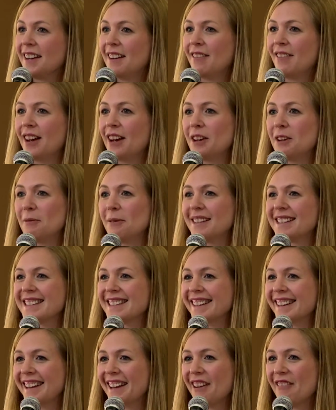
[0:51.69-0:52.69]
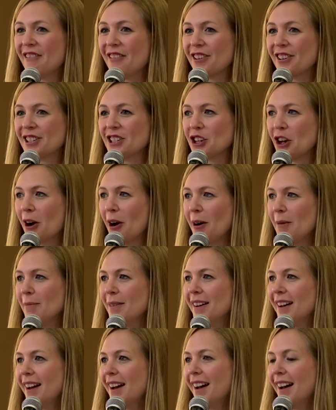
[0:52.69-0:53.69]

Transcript: if anyone's looking for a job.